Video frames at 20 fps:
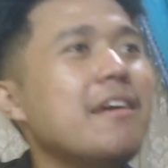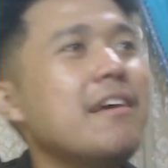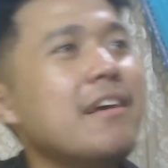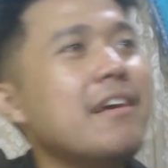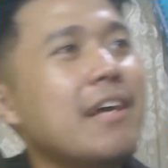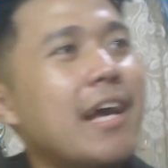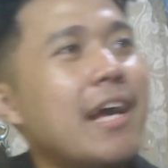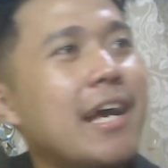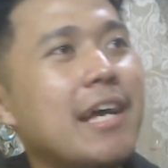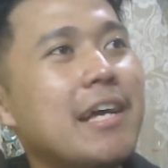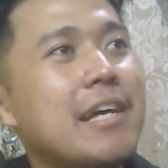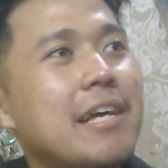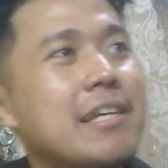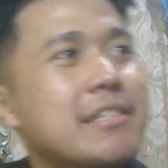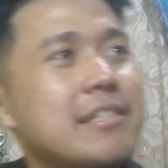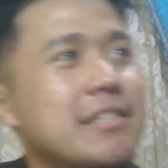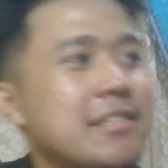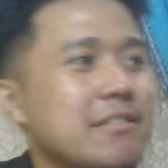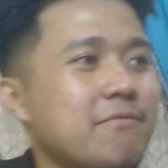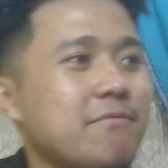
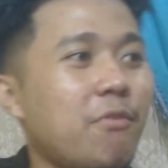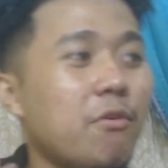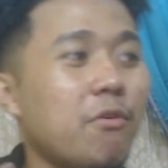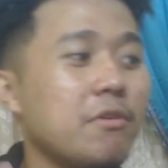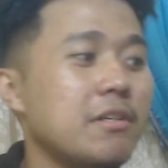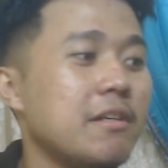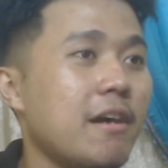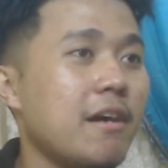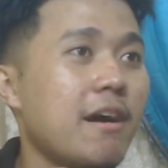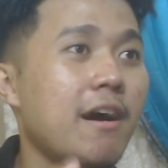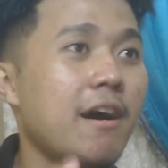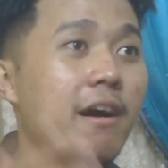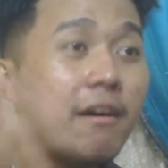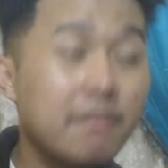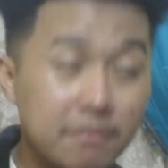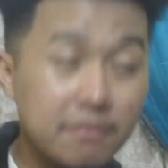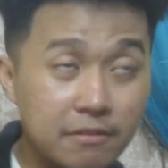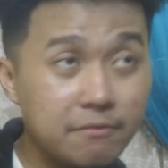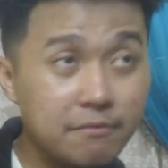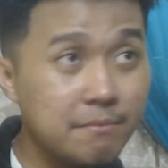And for the
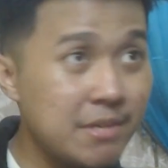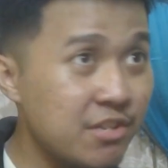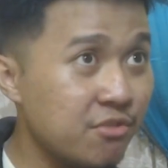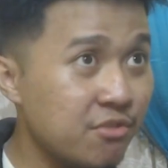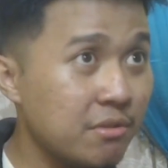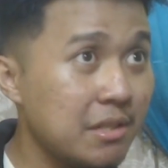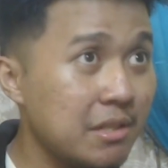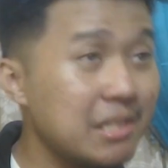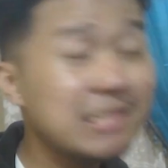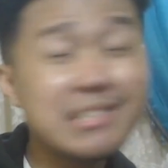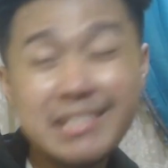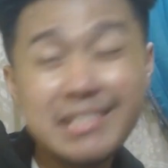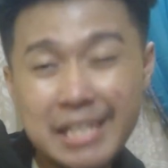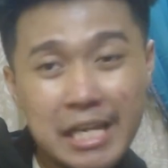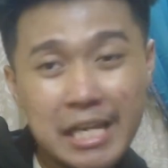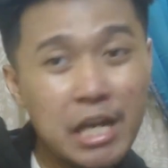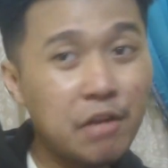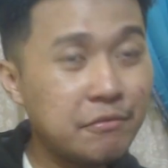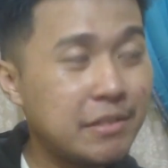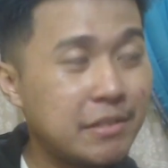visual, 10
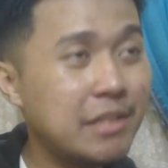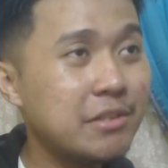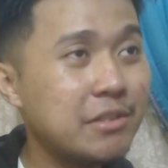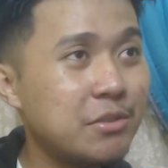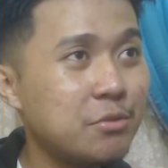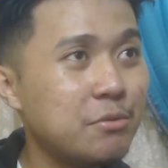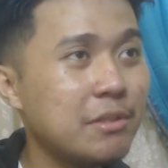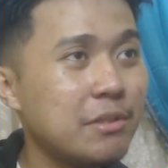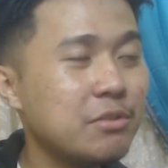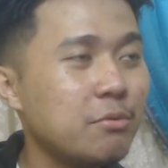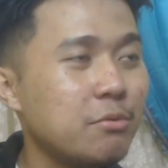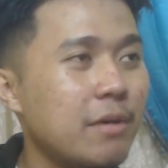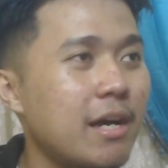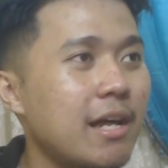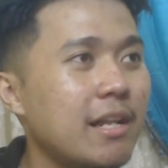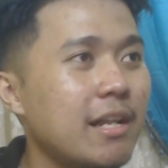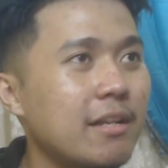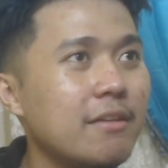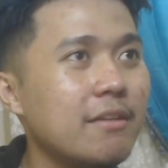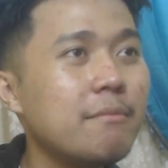out of 10 too as
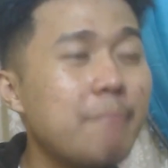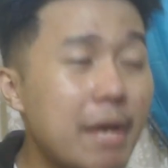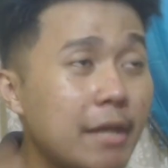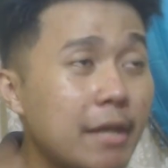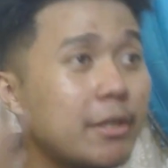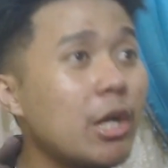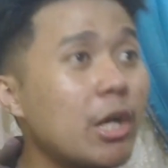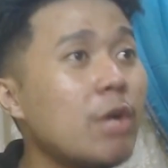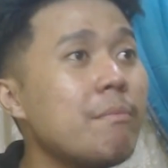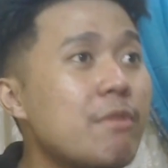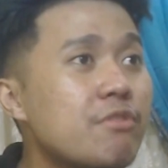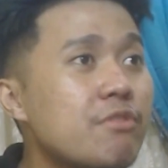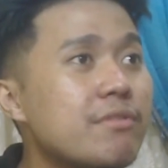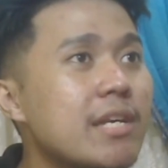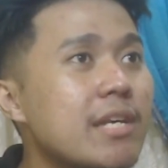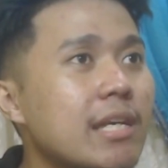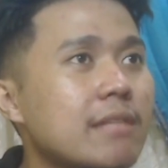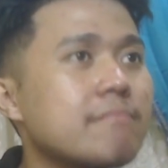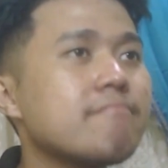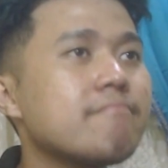well. Background music,